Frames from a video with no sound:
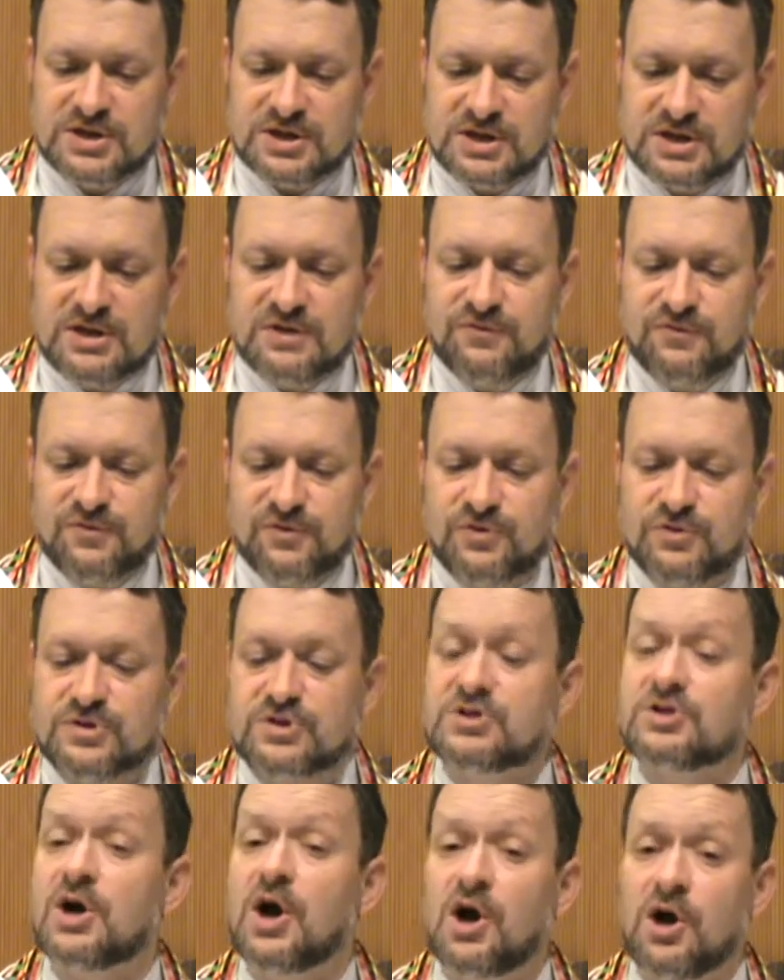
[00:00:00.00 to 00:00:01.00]
to
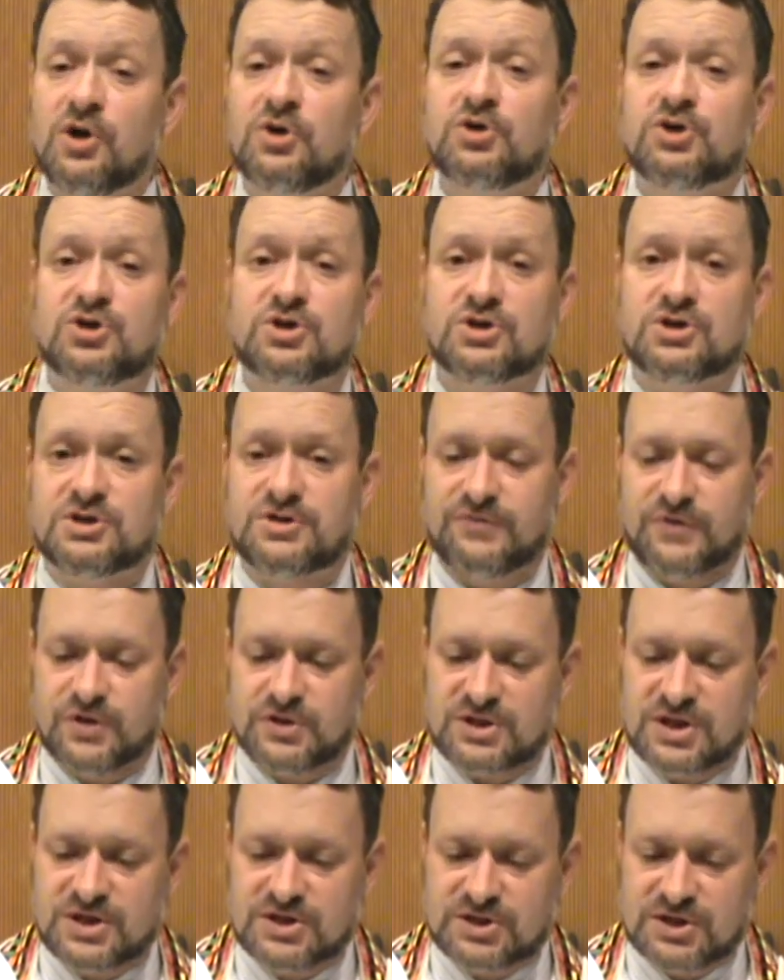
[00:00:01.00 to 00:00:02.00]
influence the harshness of
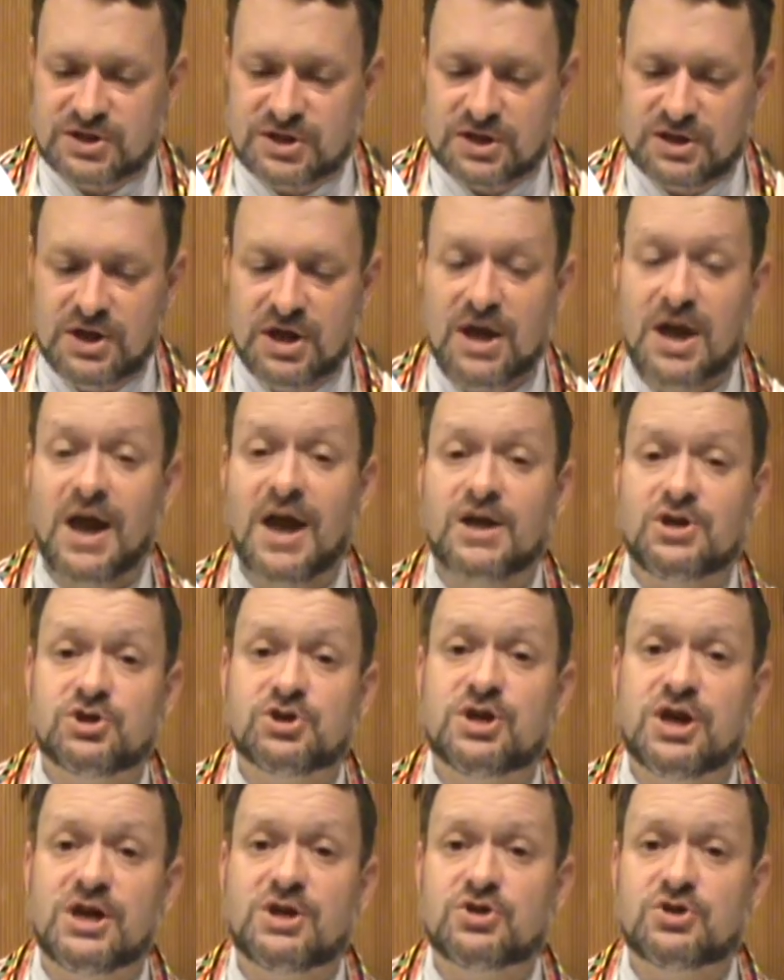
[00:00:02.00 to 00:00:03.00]
our destiny and
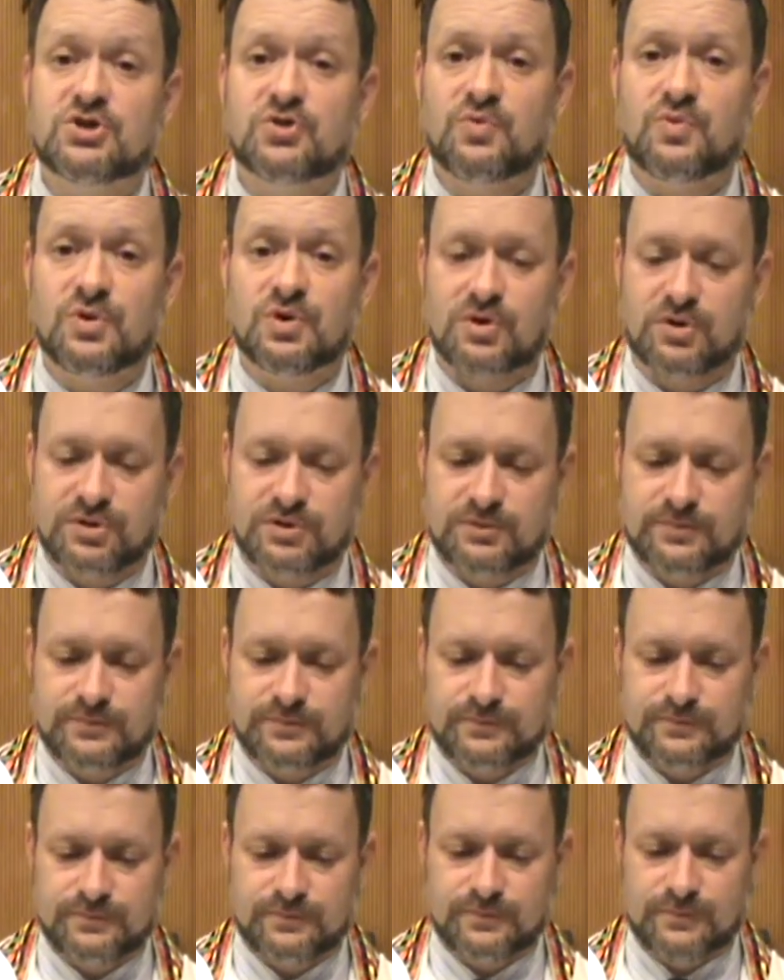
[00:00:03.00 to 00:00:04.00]
change the world.
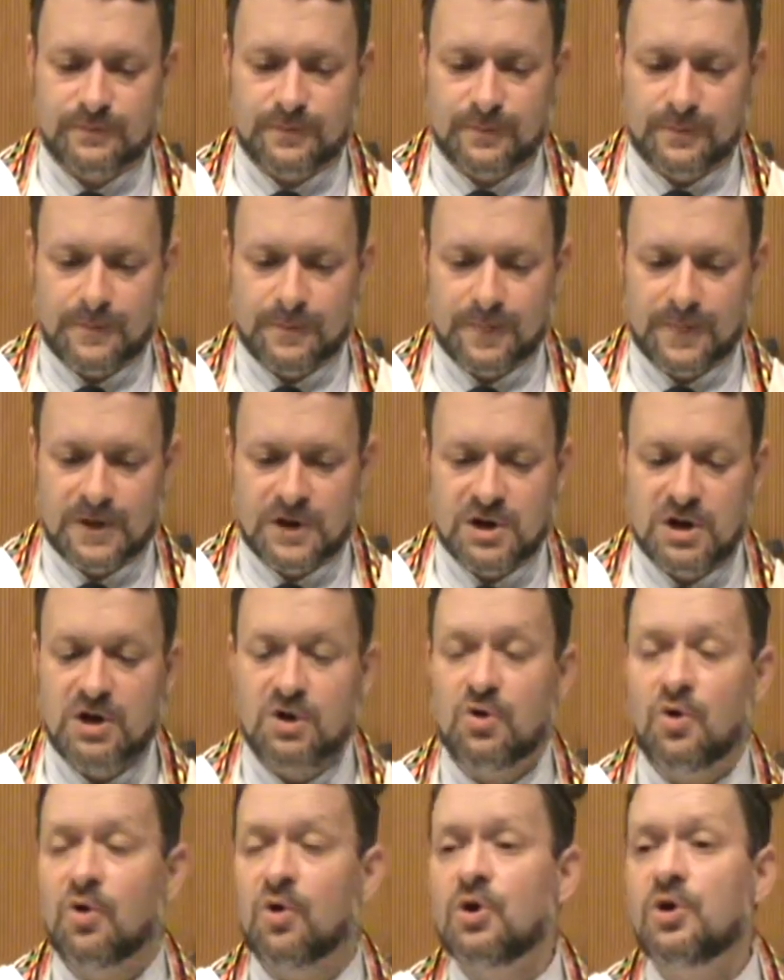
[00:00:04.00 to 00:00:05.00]

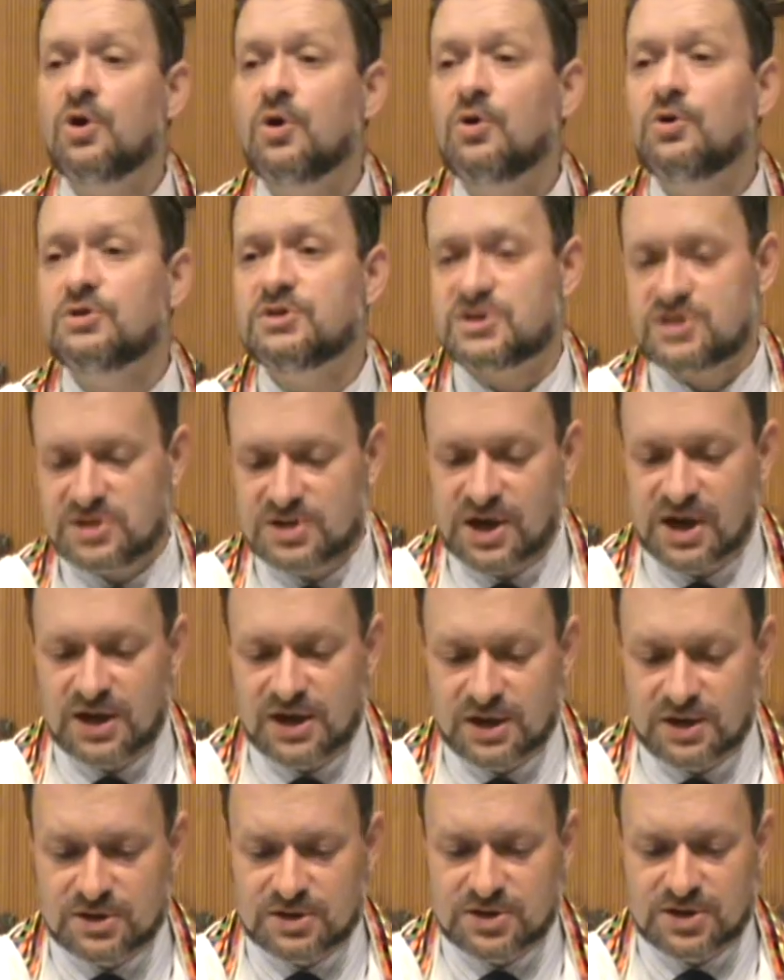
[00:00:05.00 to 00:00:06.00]
In Orchot
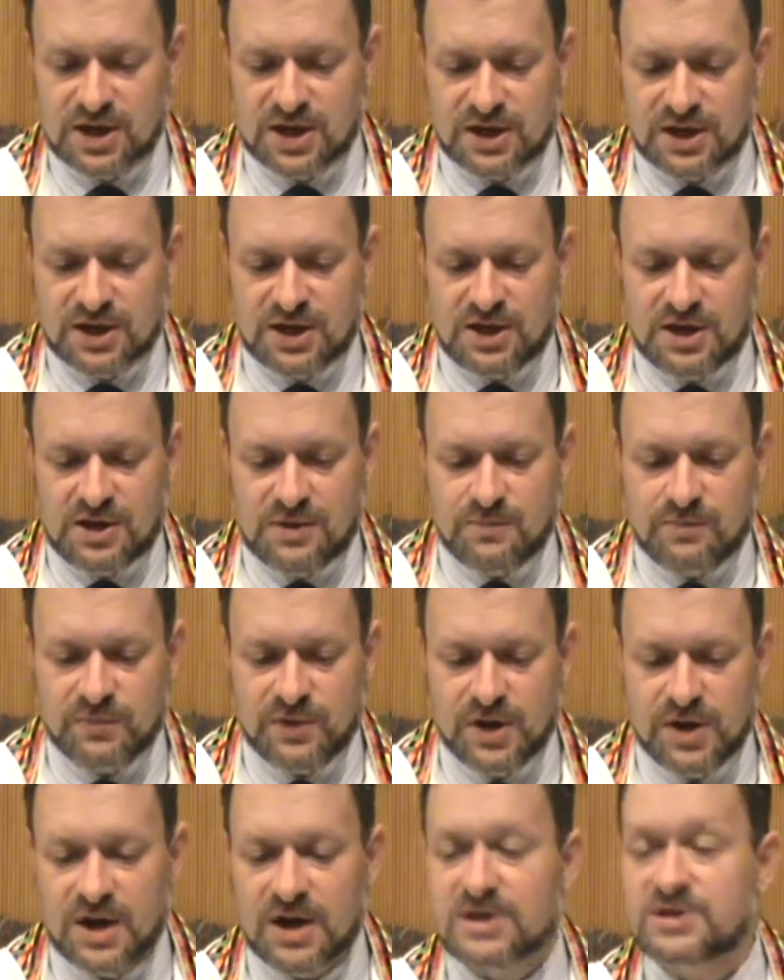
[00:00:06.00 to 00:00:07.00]

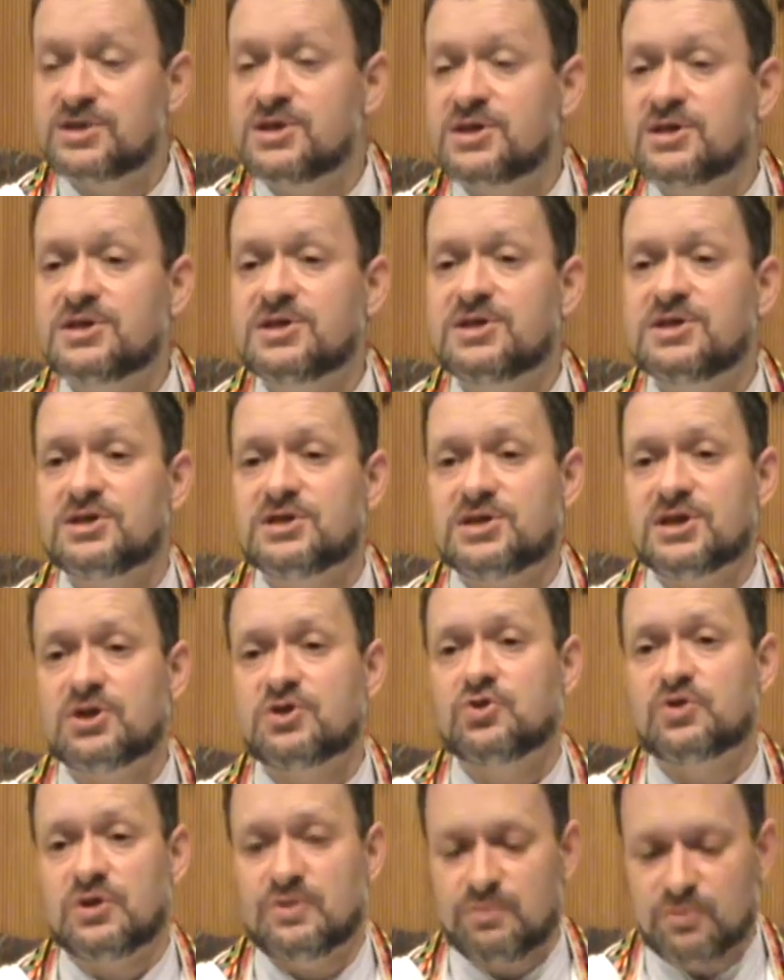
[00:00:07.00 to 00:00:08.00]
Tzadikim, a 16th
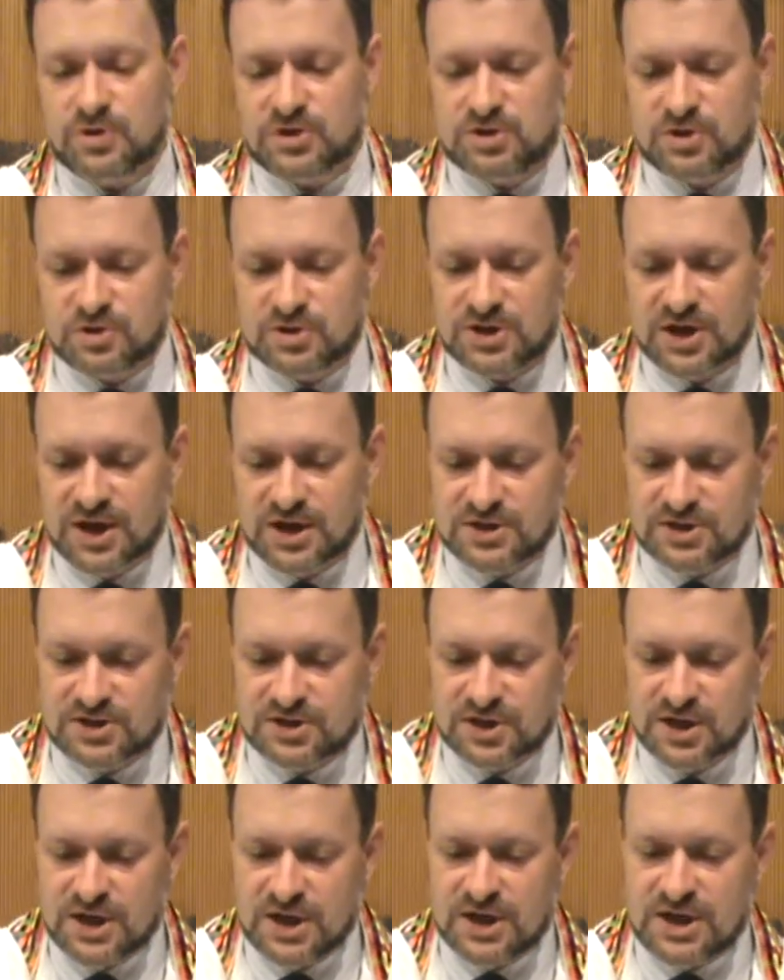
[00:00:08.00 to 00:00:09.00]
century Musar
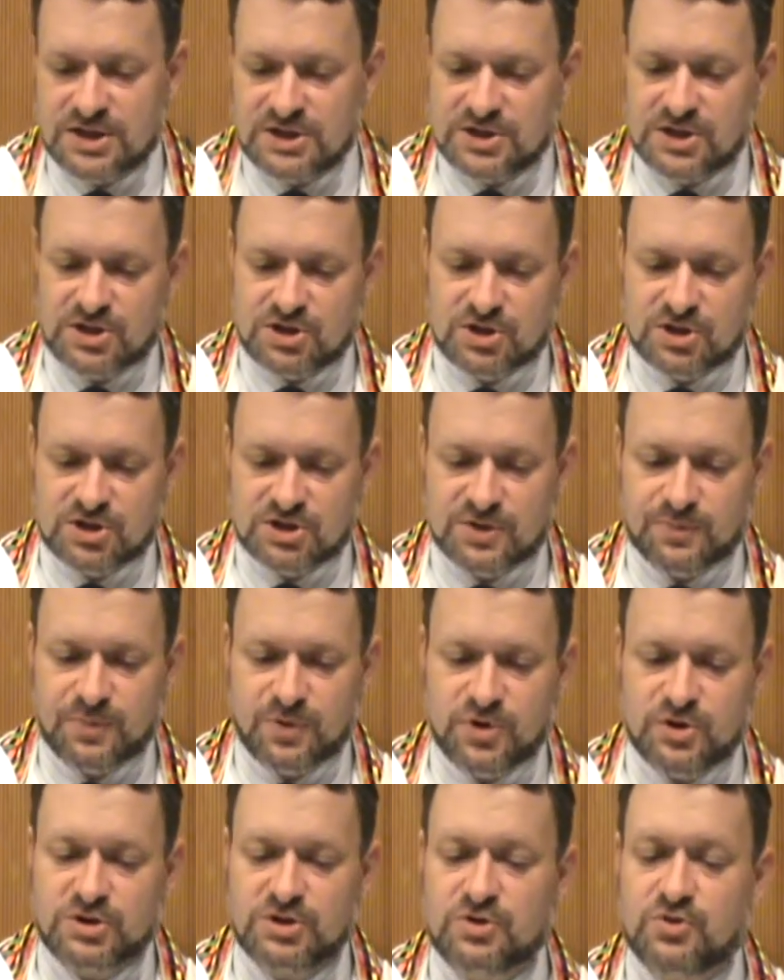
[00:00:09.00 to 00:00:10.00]
text, it teaches a
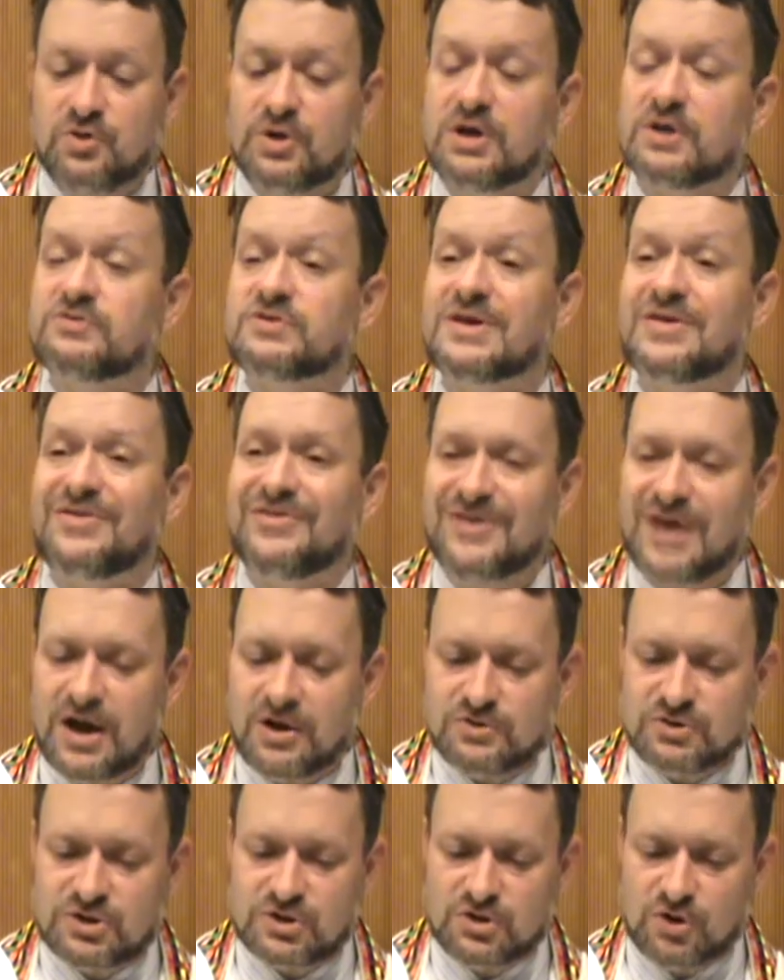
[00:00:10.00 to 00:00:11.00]
person who gives
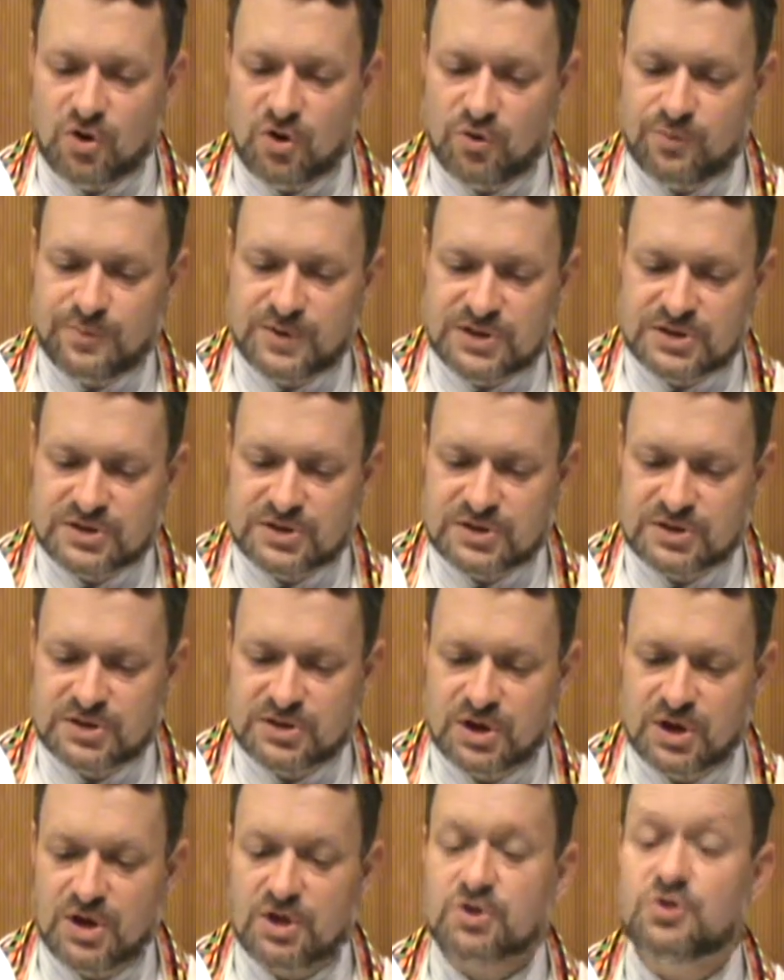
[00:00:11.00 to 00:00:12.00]
1,000 gold
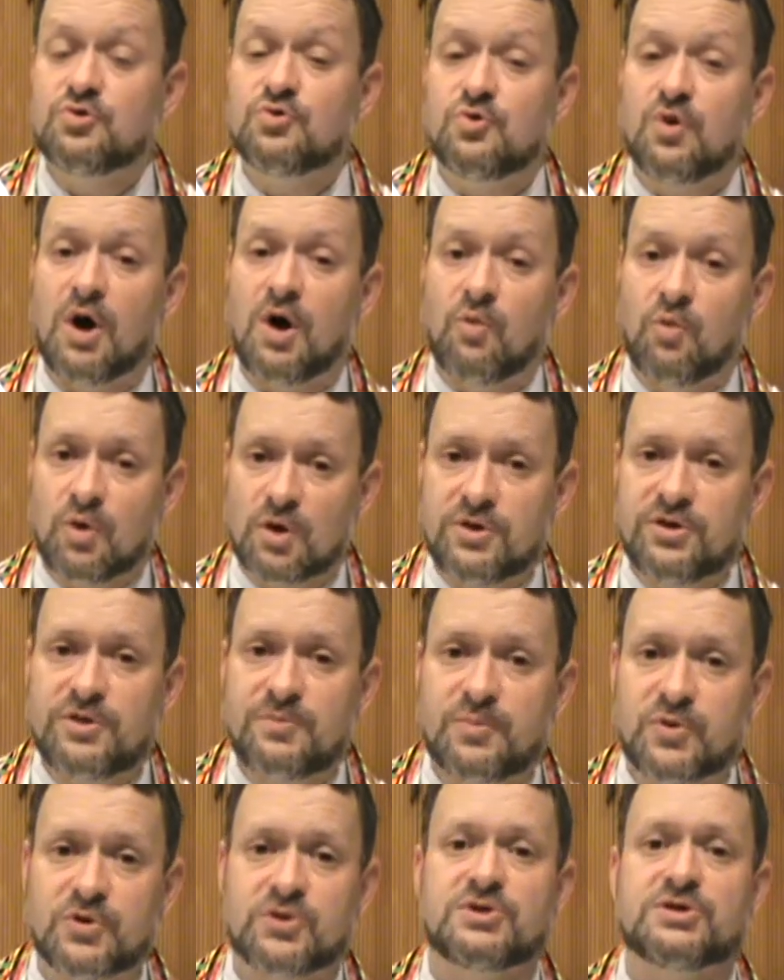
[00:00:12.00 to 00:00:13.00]
pieces to a worthy
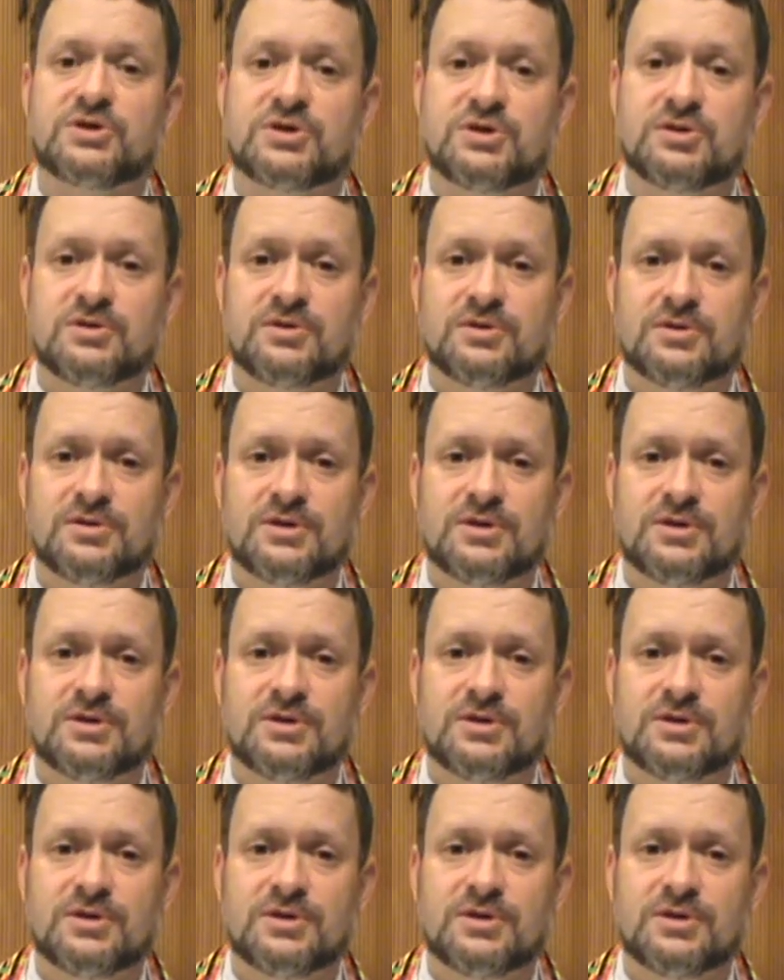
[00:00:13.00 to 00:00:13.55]
person